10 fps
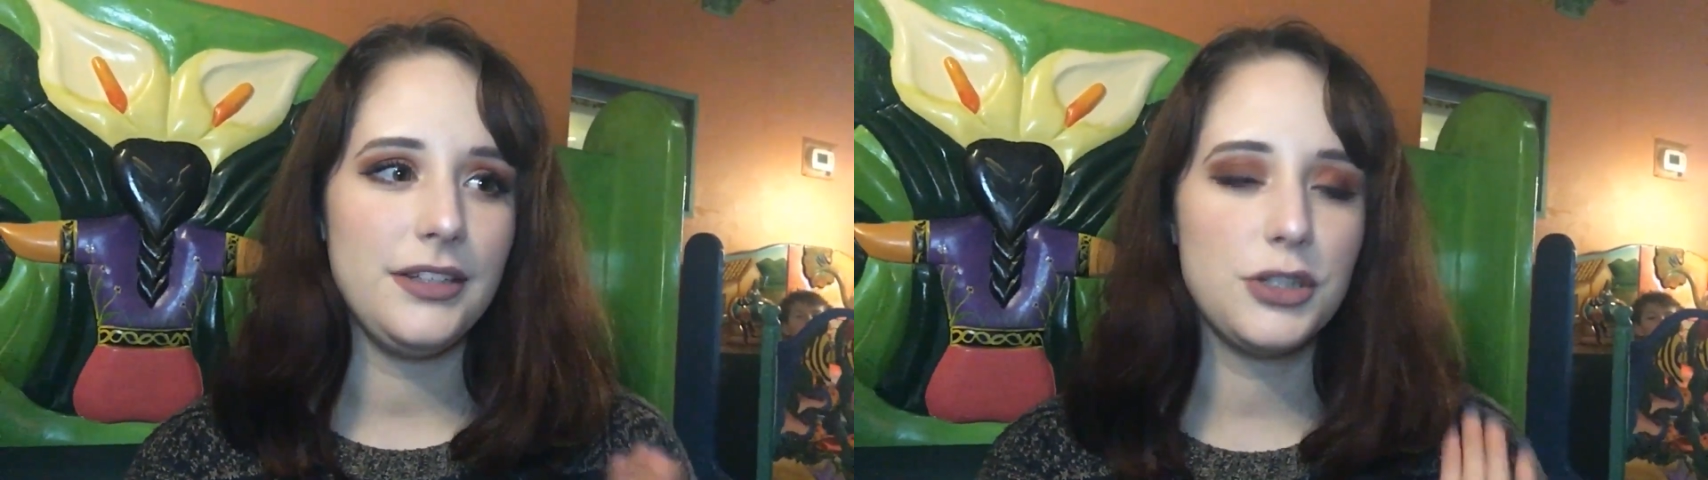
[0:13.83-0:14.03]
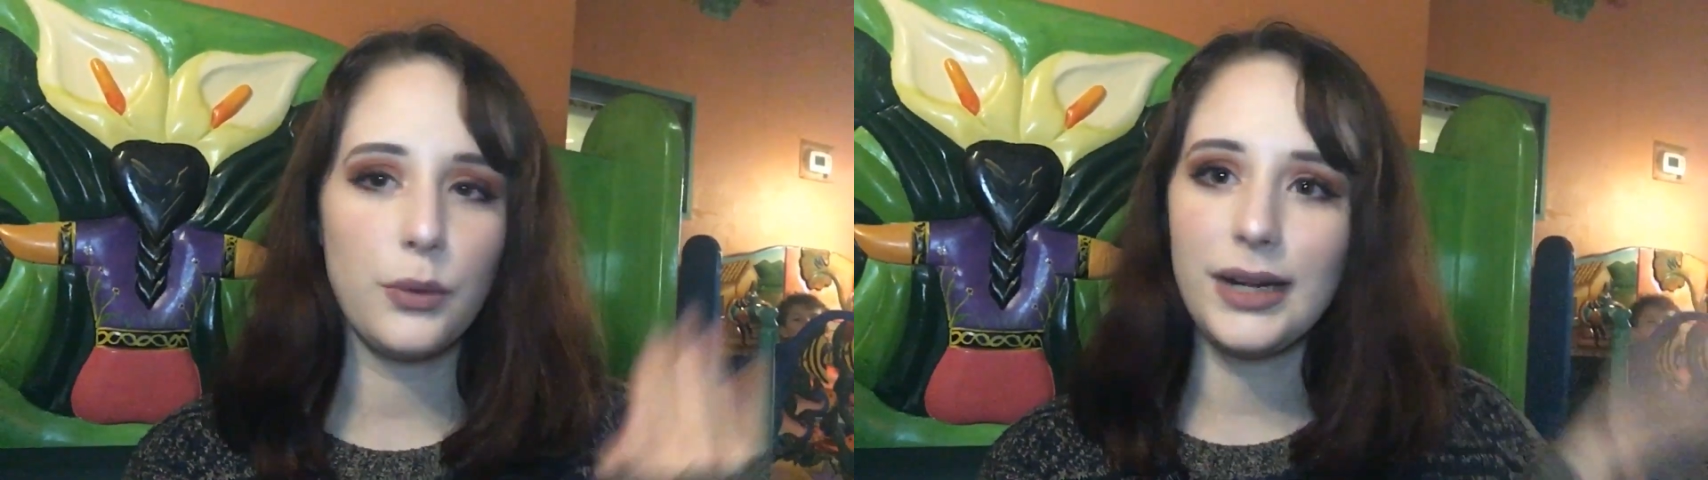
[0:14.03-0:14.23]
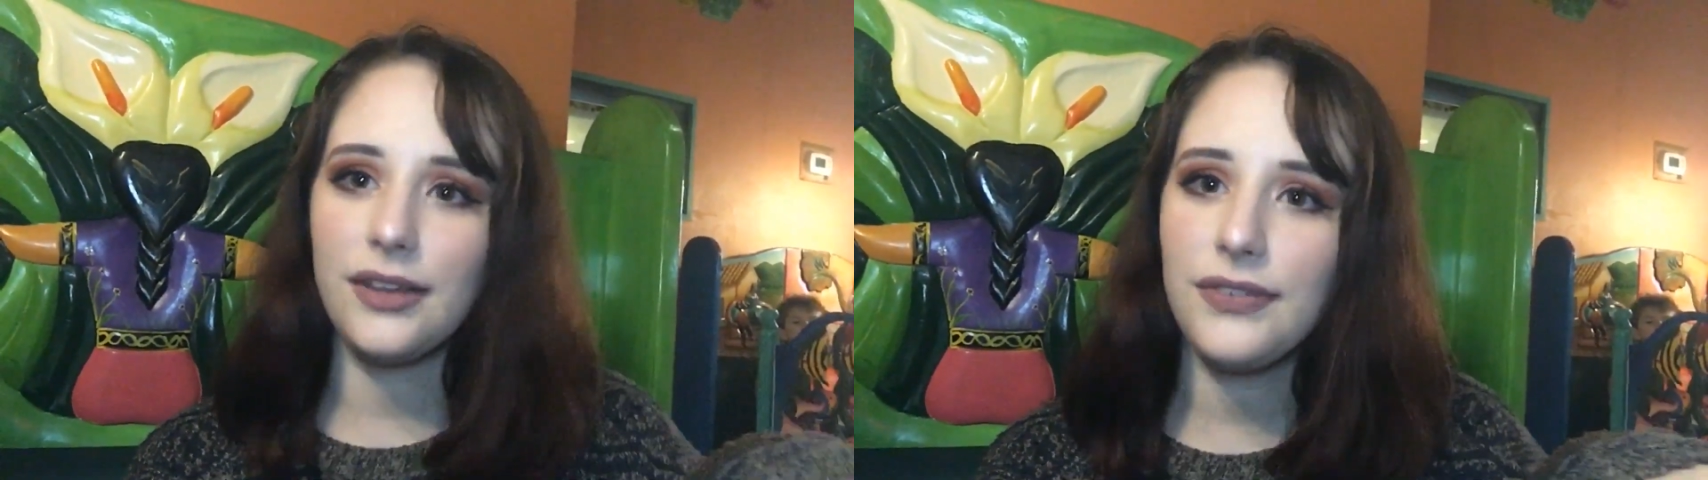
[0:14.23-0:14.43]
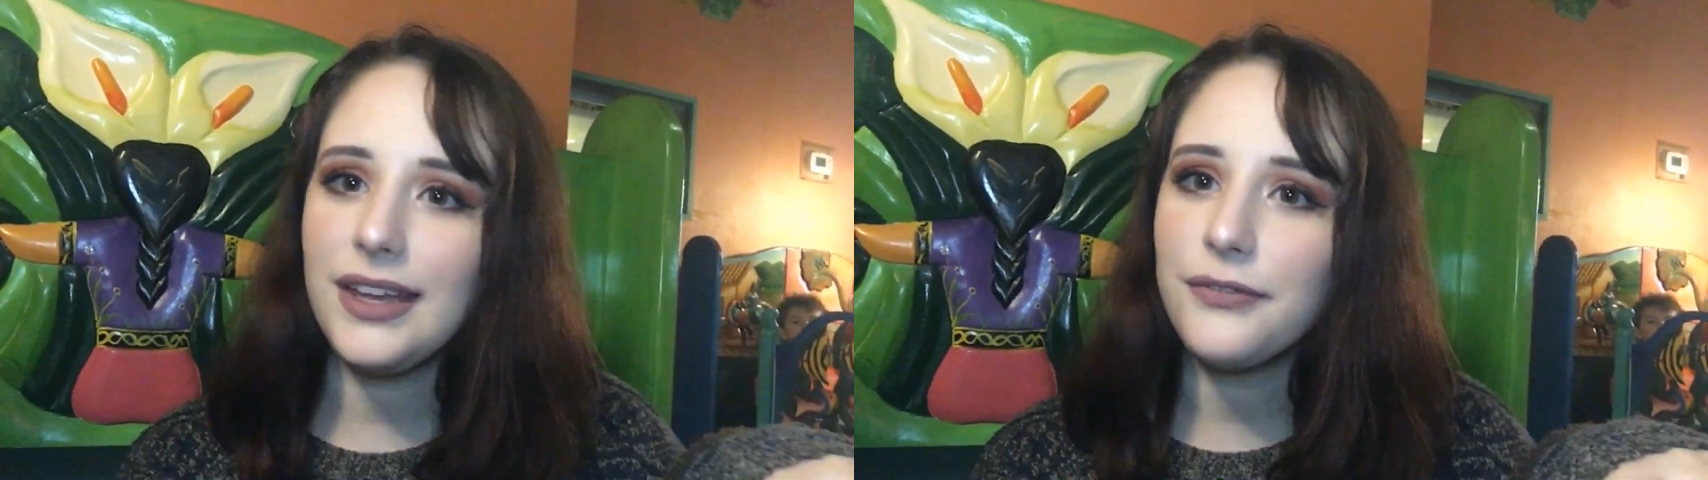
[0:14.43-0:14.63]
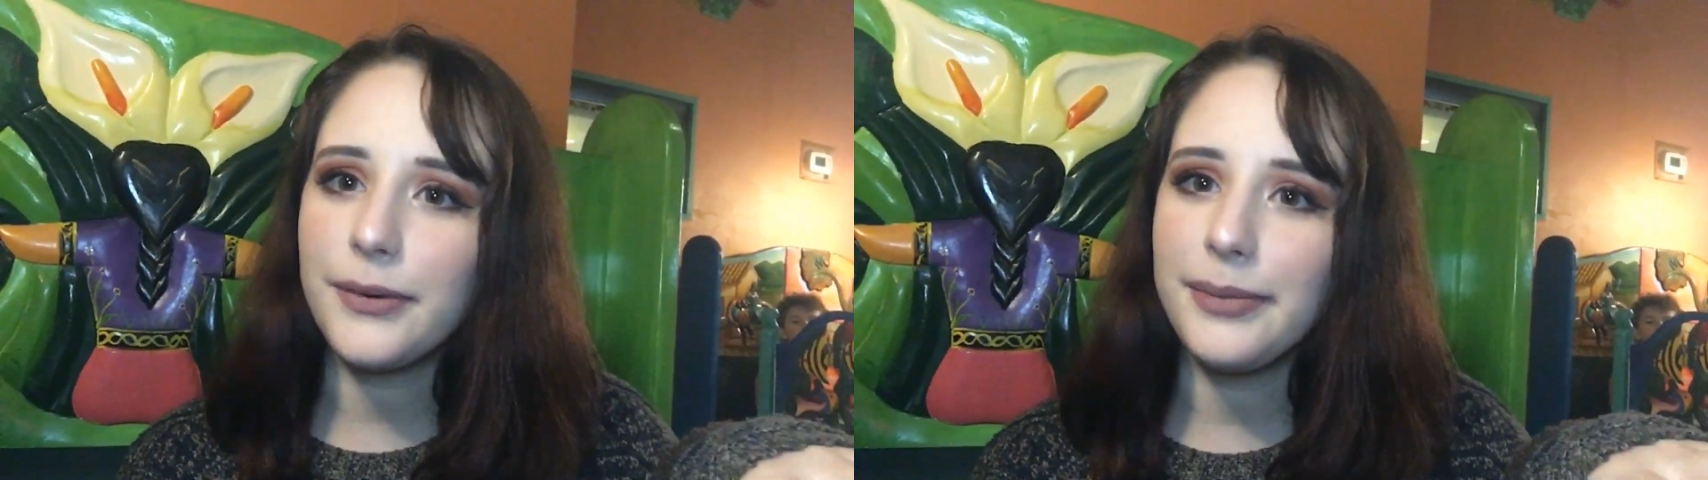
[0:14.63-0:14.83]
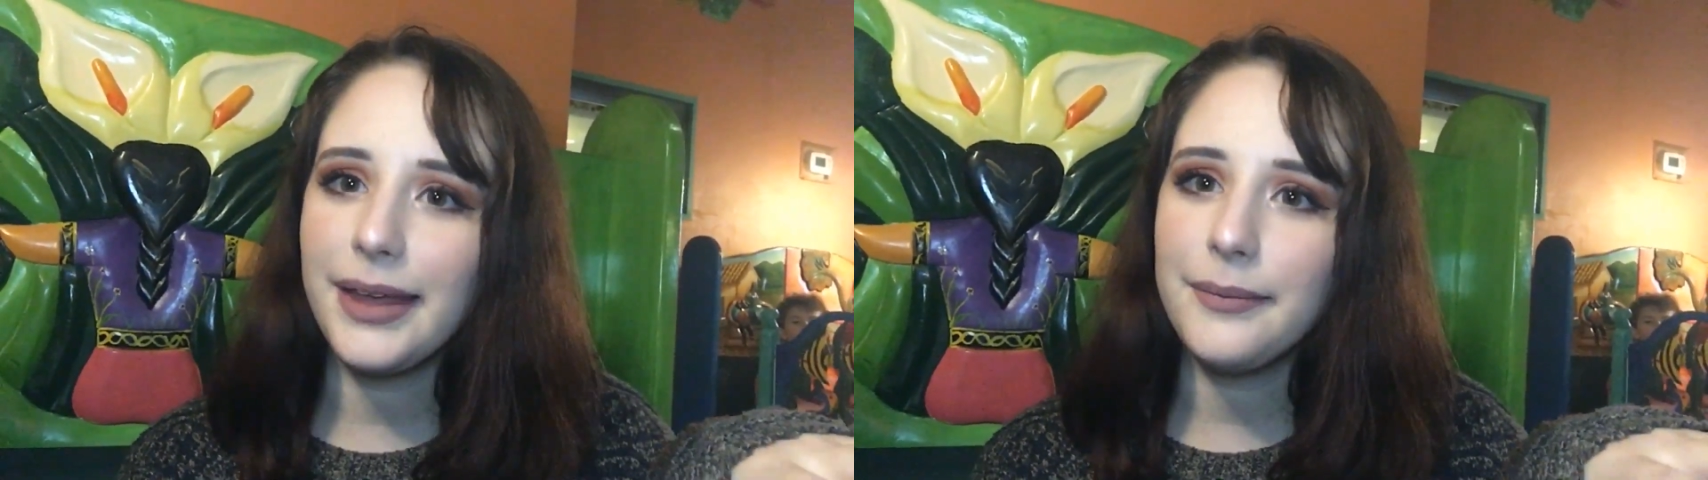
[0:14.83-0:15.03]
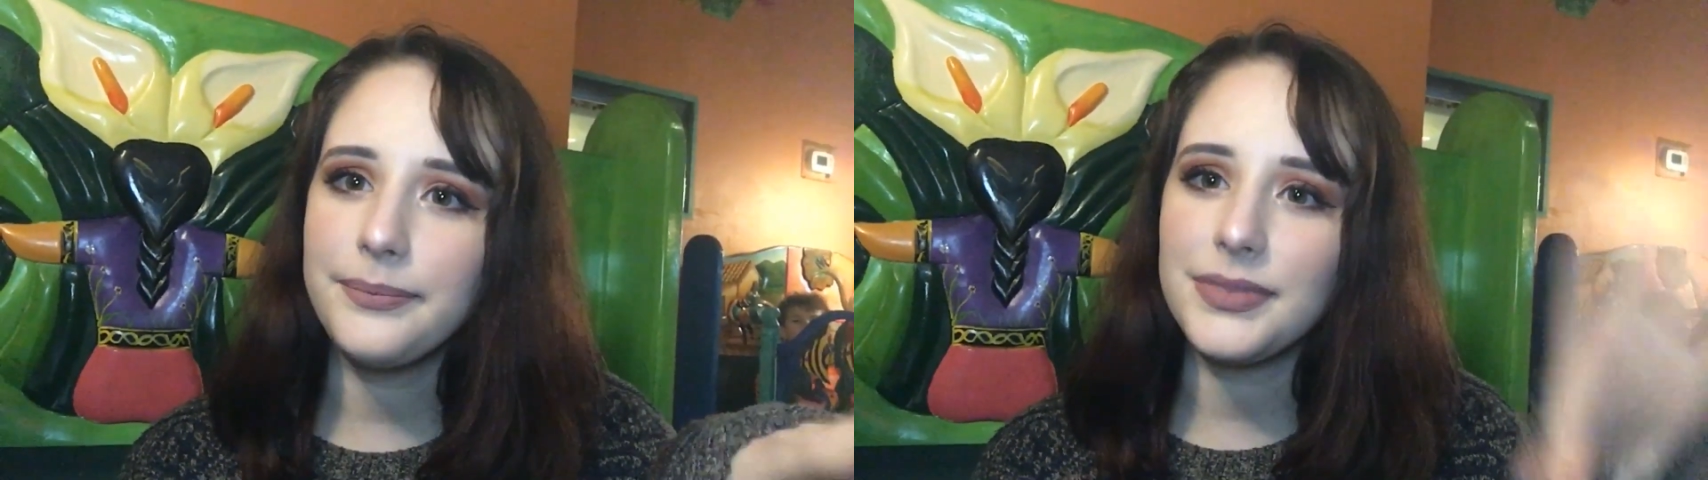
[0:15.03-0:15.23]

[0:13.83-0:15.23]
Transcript: 20 feet from them,